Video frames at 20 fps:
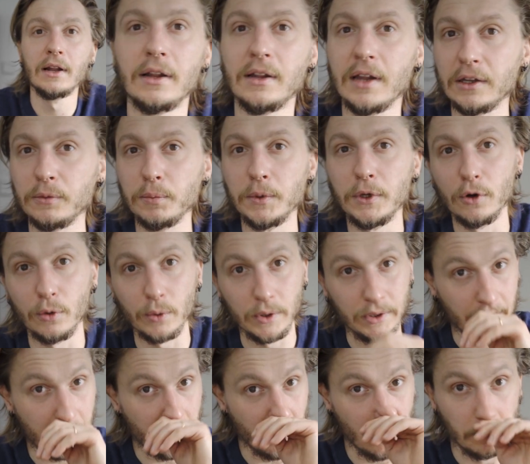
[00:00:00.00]
let me know
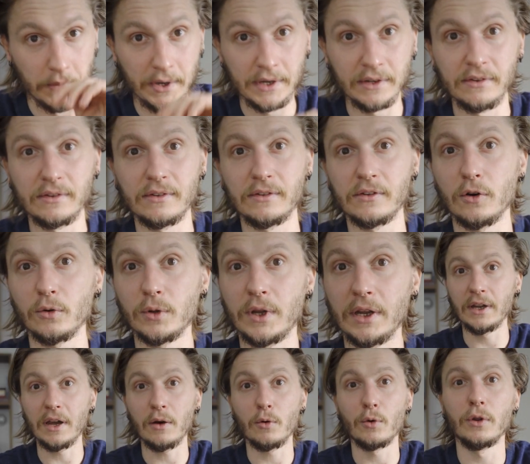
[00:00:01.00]
in the comments, so
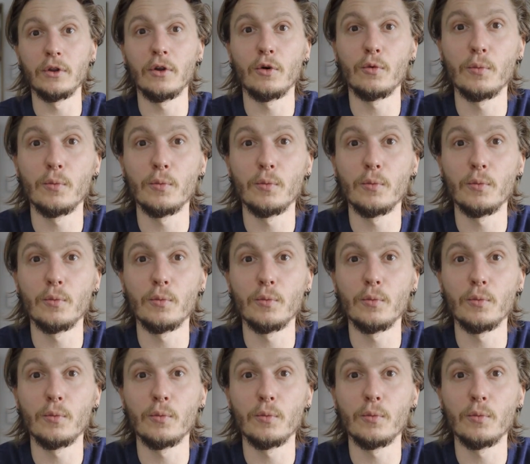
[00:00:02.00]
then I will know